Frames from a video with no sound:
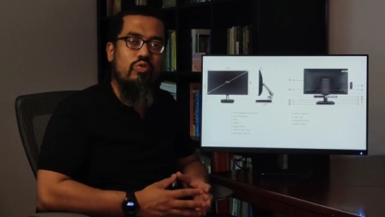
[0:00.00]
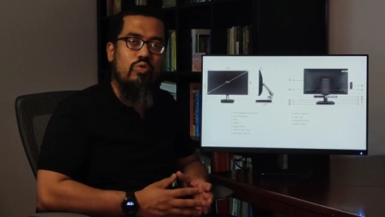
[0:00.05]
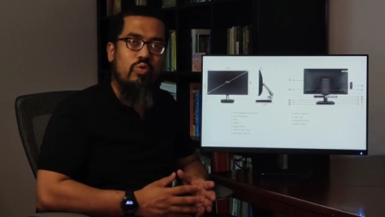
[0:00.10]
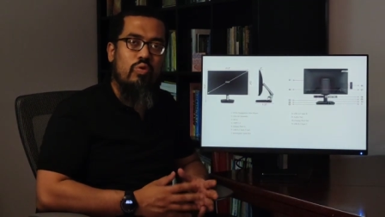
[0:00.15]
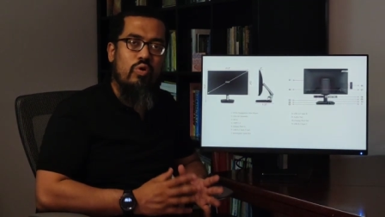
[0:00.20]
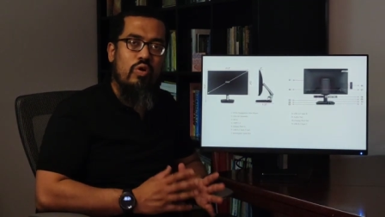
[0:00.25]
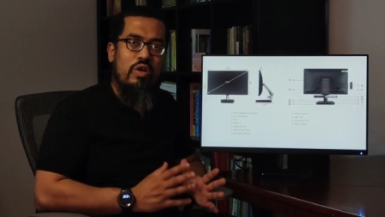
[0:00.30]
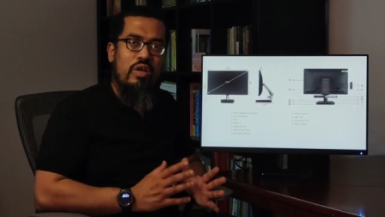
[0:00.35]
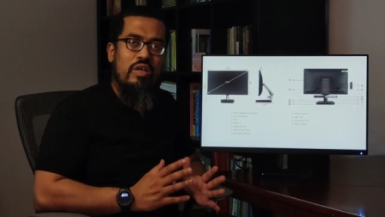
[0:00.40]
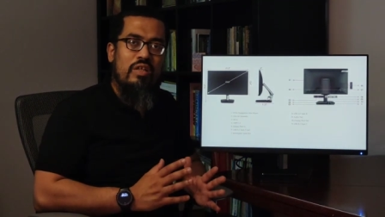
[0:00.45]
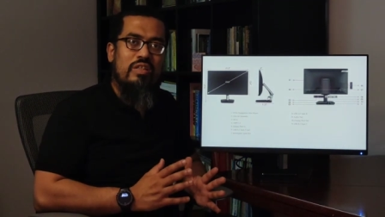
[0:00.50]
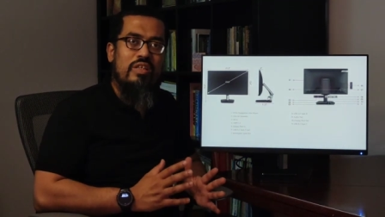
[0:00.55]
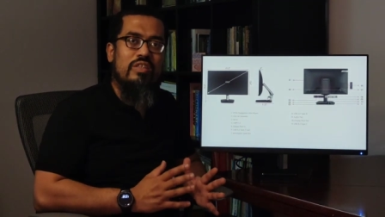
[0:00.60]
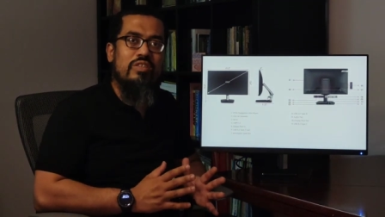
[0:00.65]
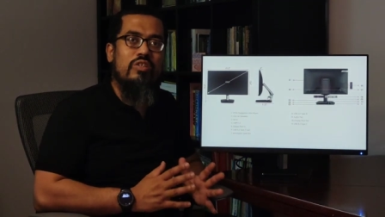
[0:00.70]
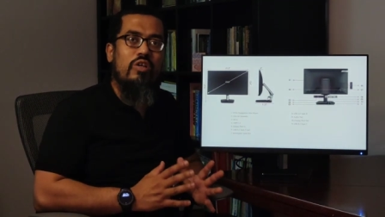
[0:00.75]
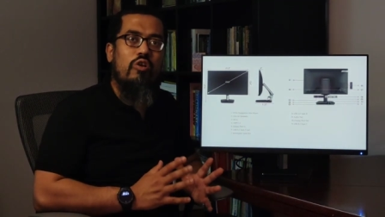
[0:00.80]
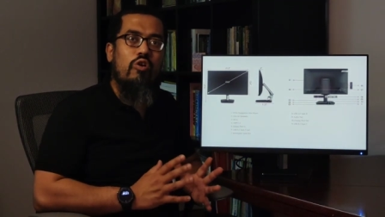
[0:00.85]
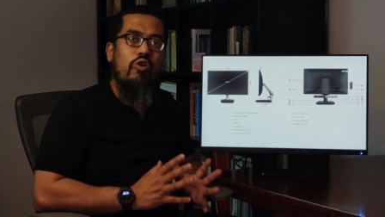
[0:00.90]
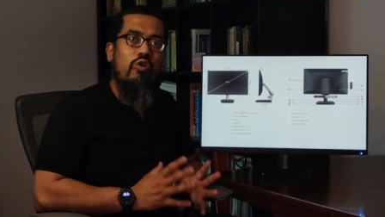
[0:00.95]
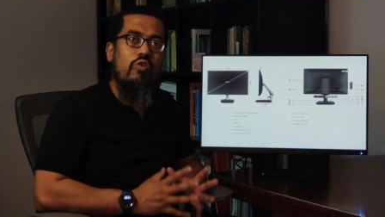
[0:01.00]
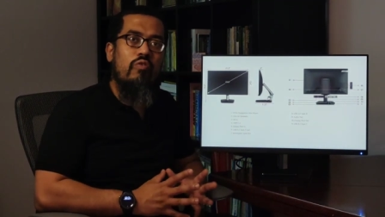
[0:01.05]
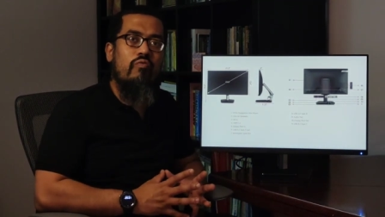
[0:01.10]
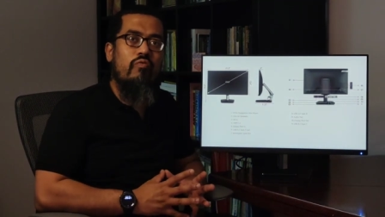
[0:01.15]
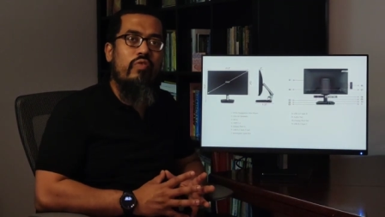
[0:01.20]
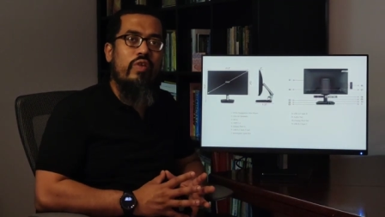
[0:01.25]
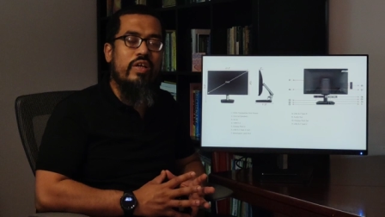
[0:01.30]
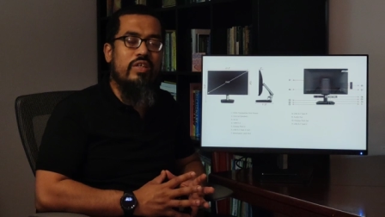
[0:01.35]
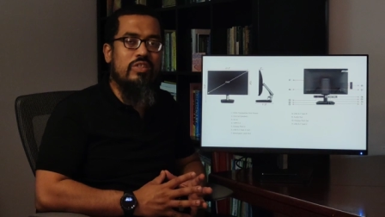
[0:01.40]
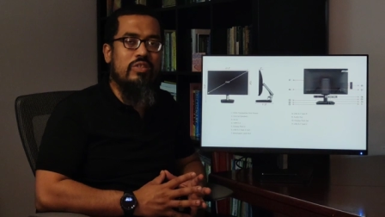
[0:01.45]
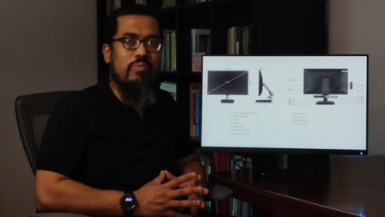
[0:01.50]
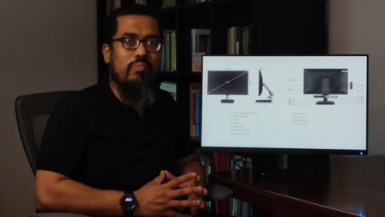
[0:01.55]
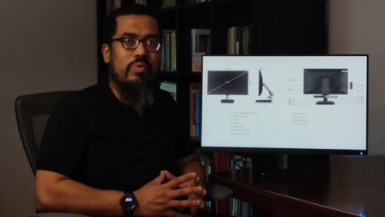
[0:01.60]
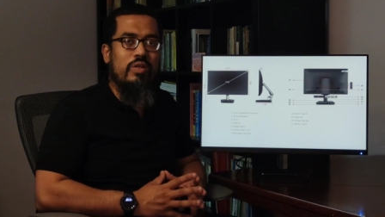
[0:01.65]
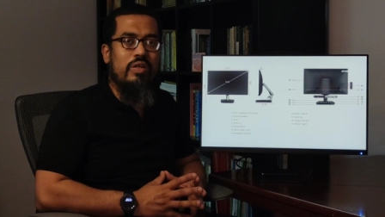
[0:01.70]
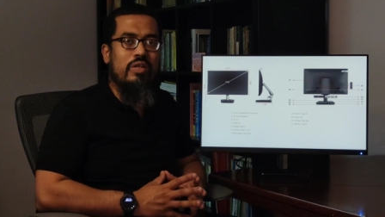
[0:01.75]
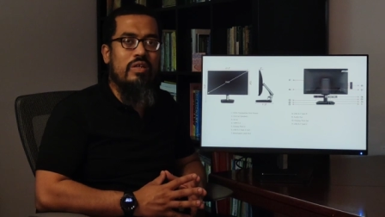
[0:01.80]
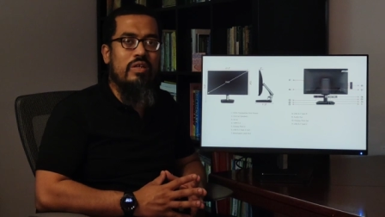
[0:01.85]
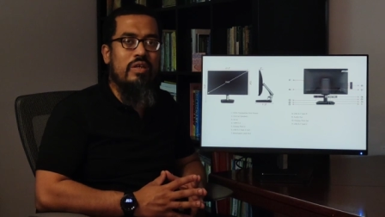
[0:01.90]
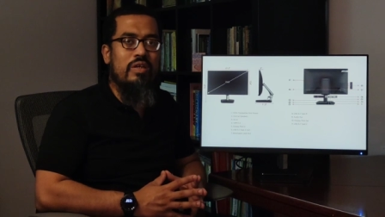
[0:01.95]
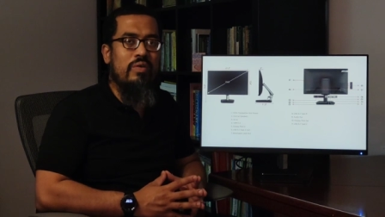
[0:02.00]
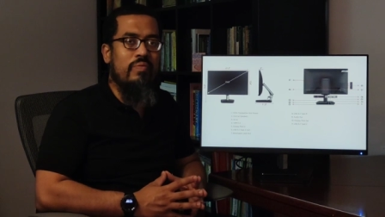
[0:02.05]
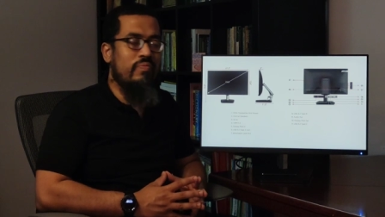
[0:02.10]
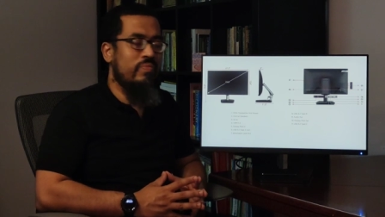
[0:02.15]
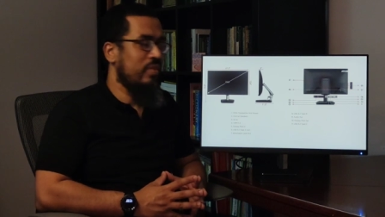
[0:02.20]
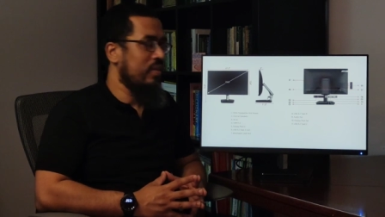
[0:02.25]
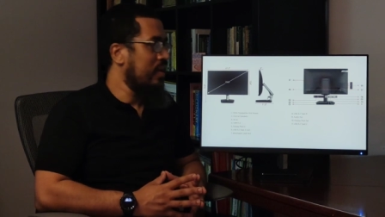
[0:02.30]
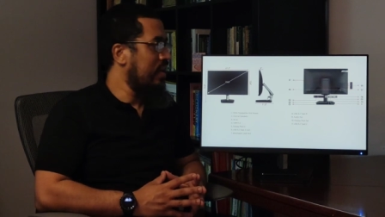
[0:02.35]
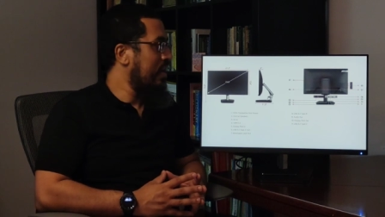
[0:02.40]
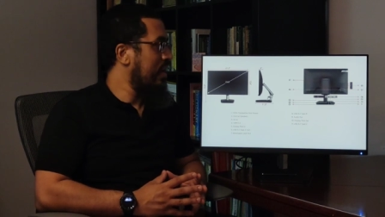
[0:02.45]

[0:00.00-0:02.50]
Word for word: So there's a lot of flexibility